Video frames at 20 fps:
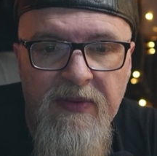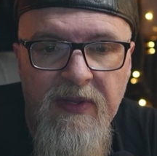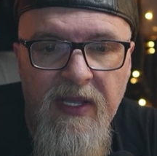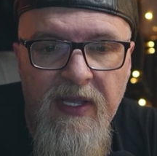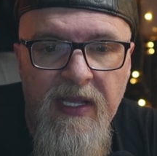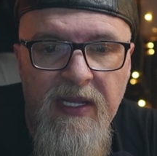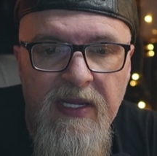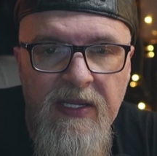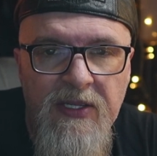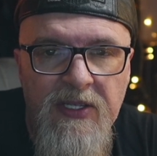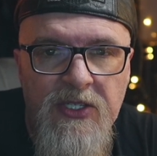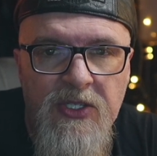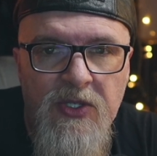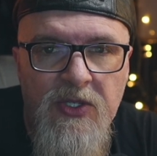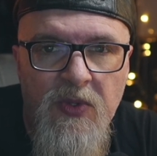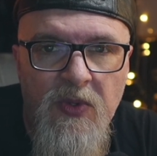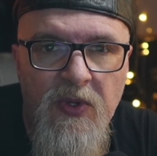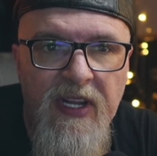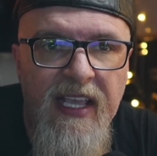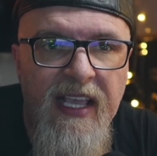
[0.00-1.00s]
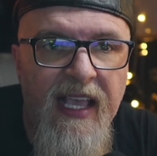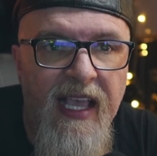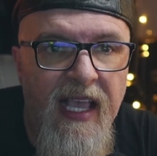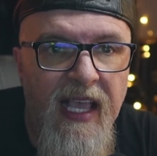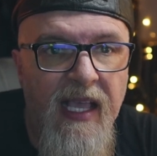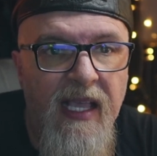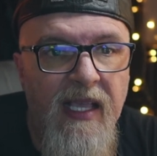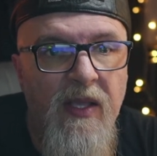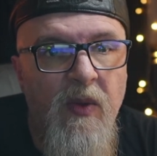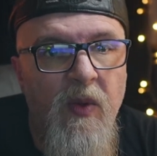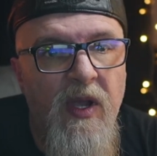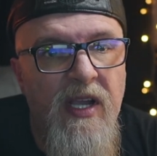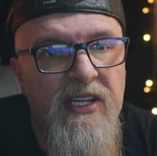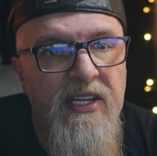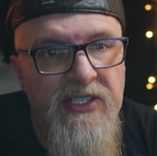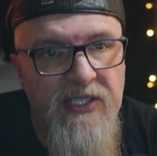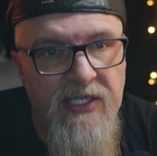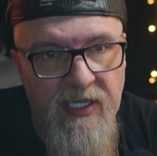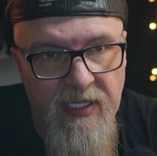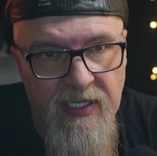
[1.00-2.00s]
and intriguing
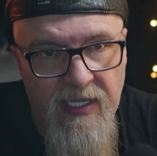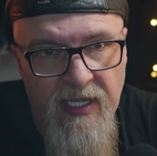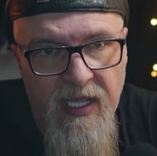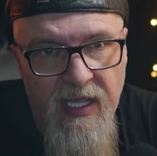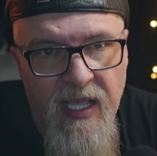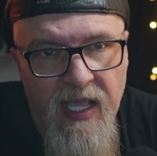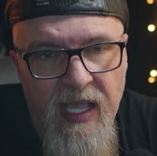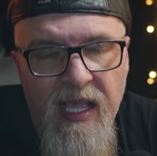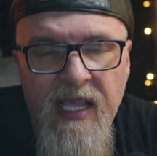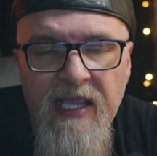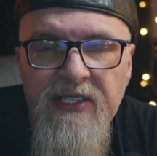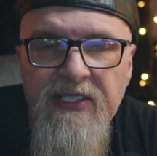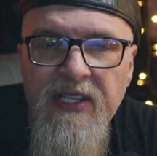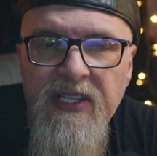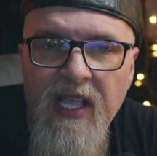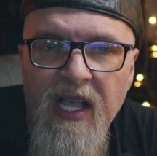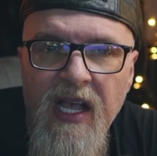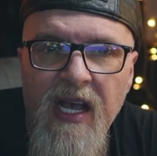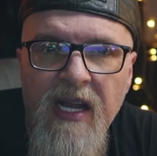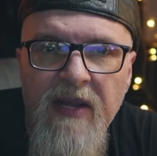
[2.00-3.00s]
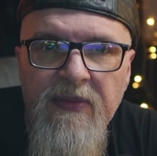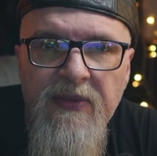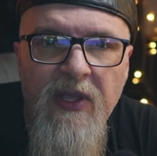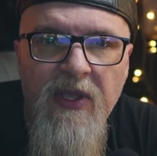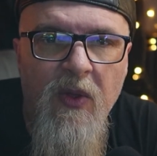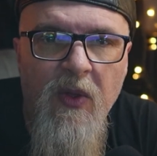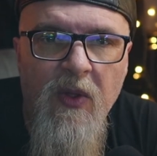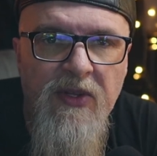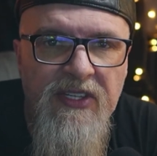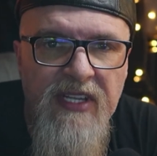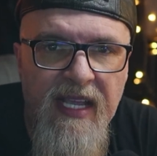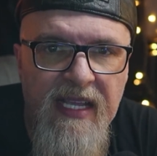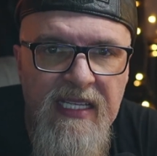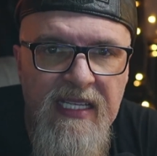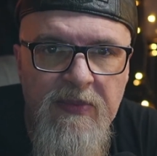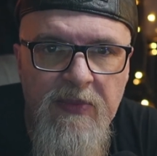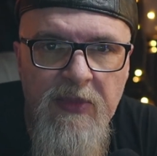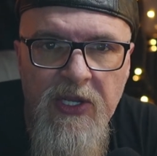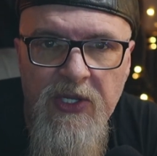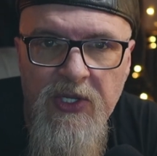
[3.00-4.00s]
question. Is the God of the Old
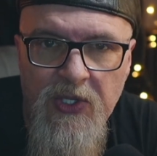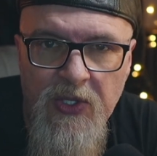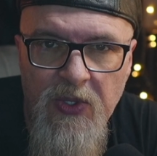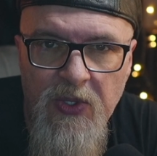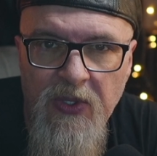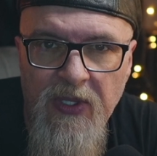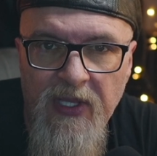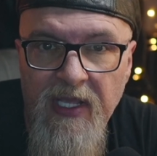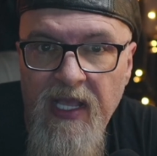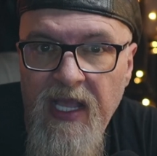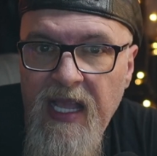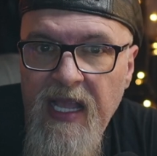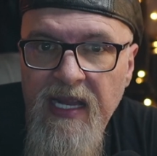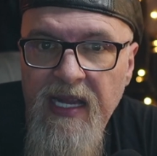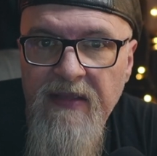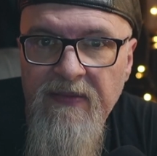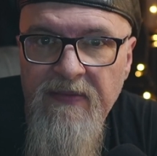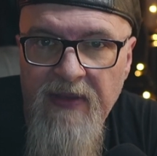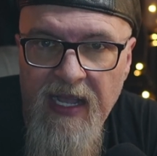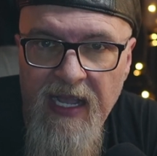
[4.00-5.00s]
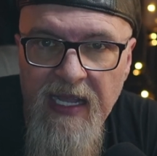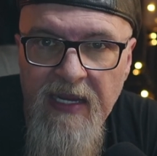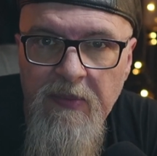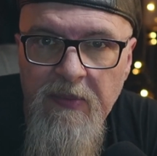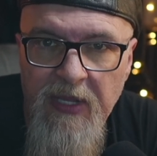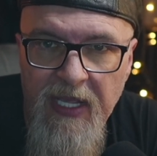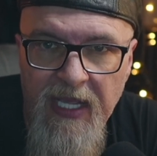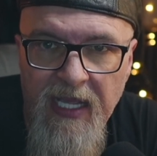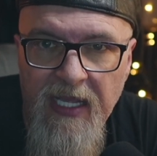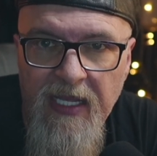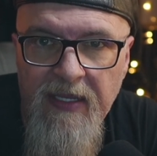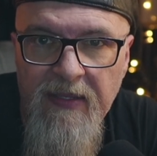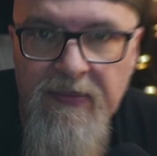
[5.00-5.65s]
Testament truly a divine being?